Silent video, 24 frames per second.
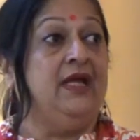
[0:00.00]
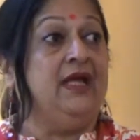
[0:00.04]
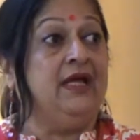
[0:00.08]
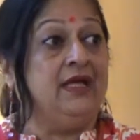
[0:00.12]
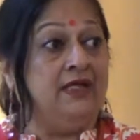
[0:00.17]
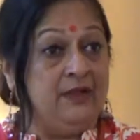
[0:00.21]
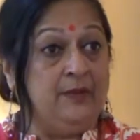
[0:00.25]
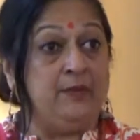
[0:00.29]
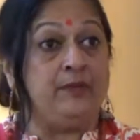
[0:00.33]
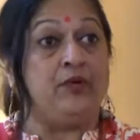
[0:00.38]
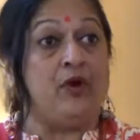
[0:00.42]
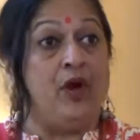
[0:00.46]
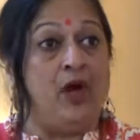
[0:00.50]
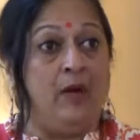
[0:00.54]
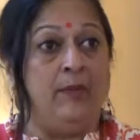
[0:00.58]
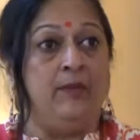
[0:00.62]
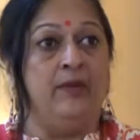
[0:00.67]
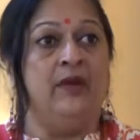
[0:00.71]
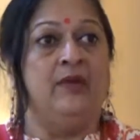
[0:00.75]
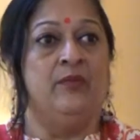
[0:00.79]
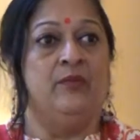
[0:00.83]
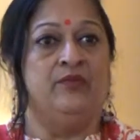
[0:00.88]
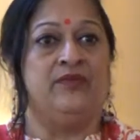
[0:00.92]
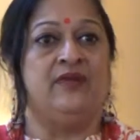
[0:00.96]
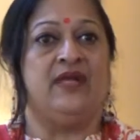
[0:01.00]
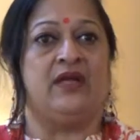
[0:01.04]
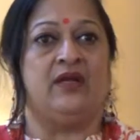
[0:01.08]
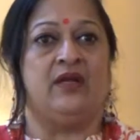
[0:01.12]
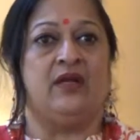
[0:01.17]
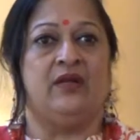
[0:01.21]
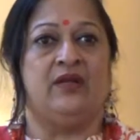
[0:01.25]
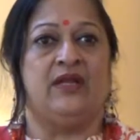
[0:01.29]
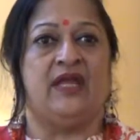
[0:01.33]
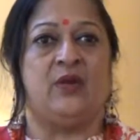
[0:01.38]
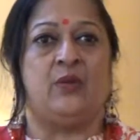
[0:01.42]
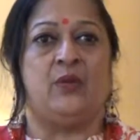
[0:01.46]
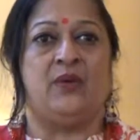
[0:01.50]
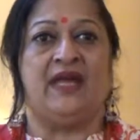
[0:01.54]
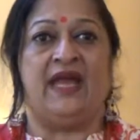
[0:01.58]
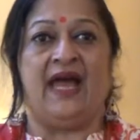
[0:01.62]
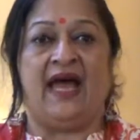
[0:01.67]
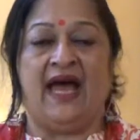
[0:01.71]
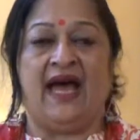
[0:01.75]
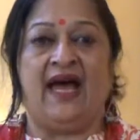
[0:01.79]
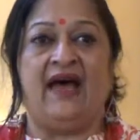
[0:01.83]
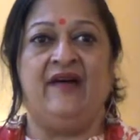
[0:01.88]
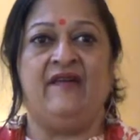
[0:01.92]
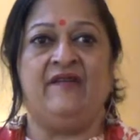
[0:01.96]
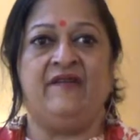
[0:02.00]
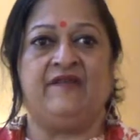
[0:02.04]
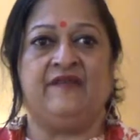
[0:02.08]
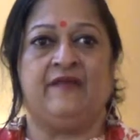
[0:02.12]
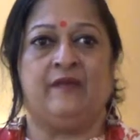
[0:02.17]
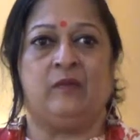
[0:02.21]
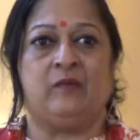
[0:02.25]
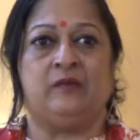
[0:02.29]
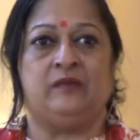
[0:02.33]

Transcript: The problem that we have